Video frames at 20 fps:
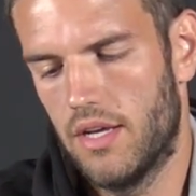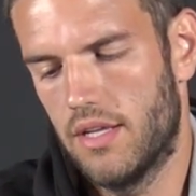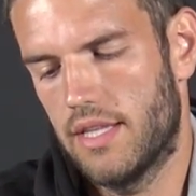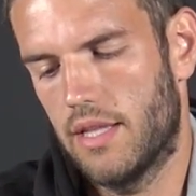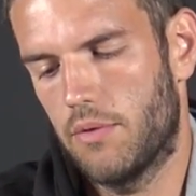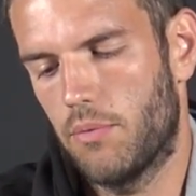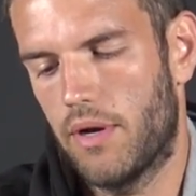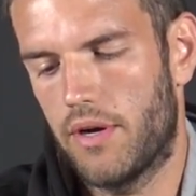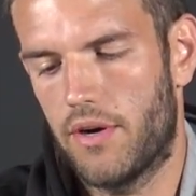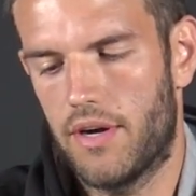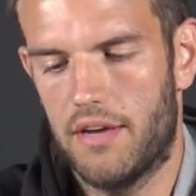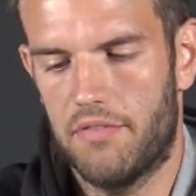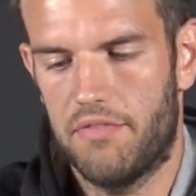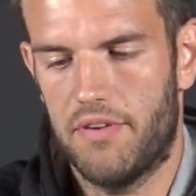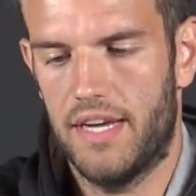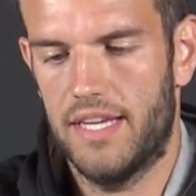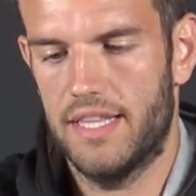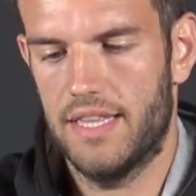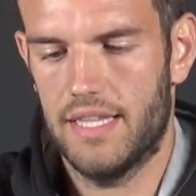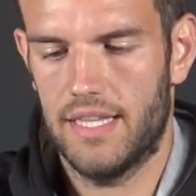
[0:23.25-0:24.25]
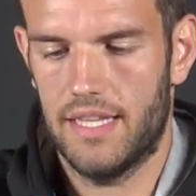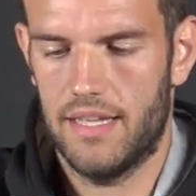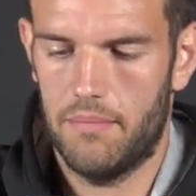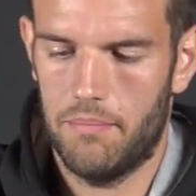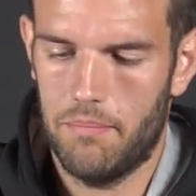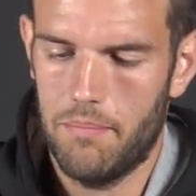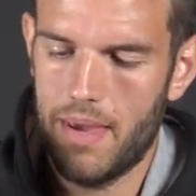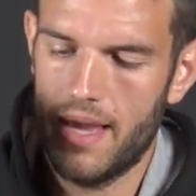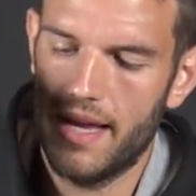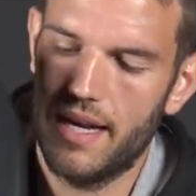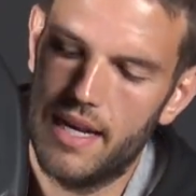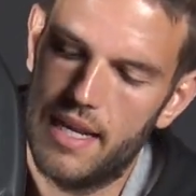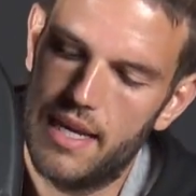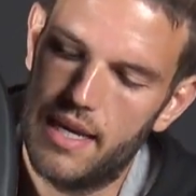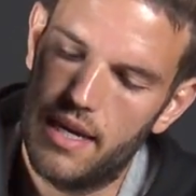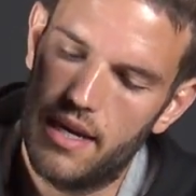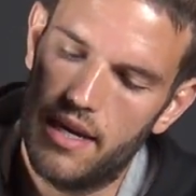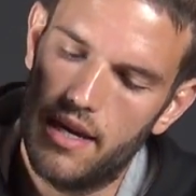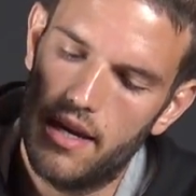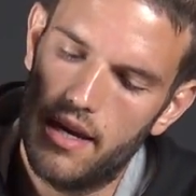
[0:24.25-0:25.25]
that we're going to find
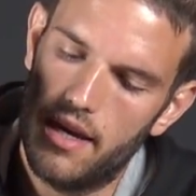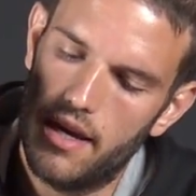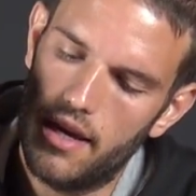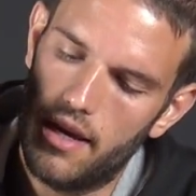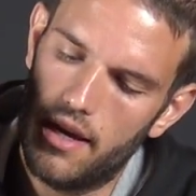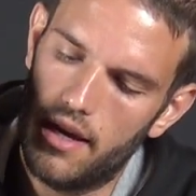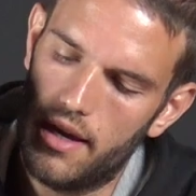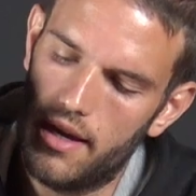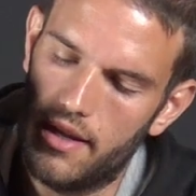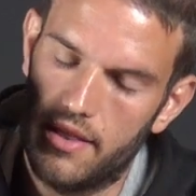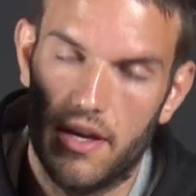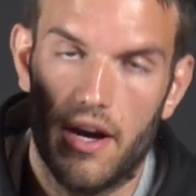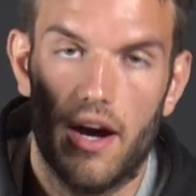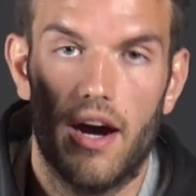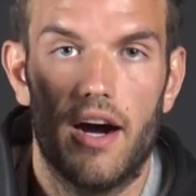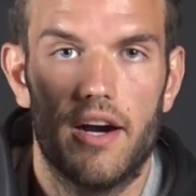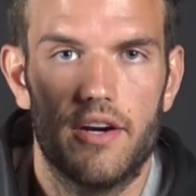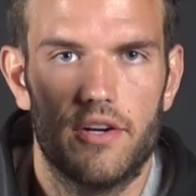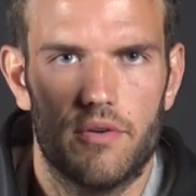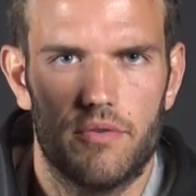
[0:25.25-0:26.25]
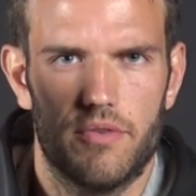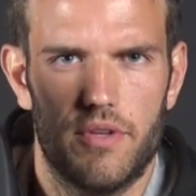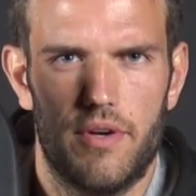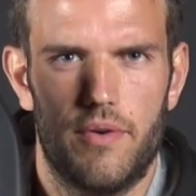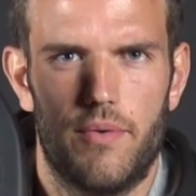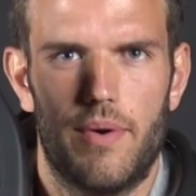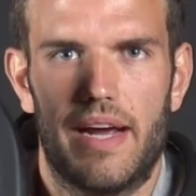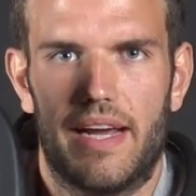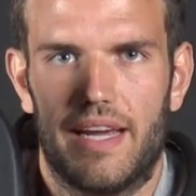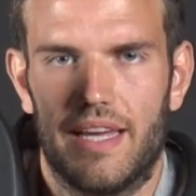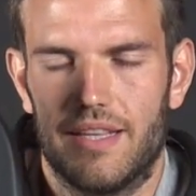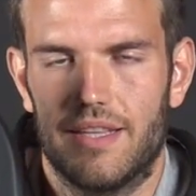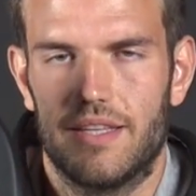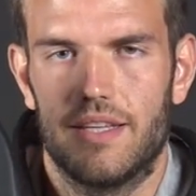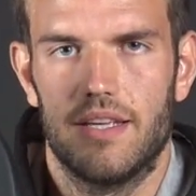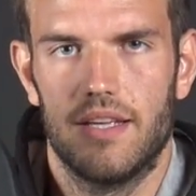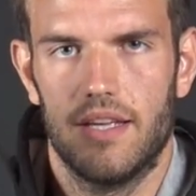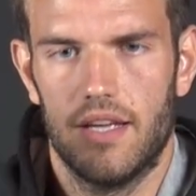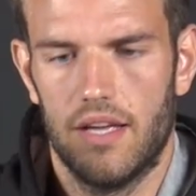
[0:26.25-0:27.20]
mainly in the heart of the racket.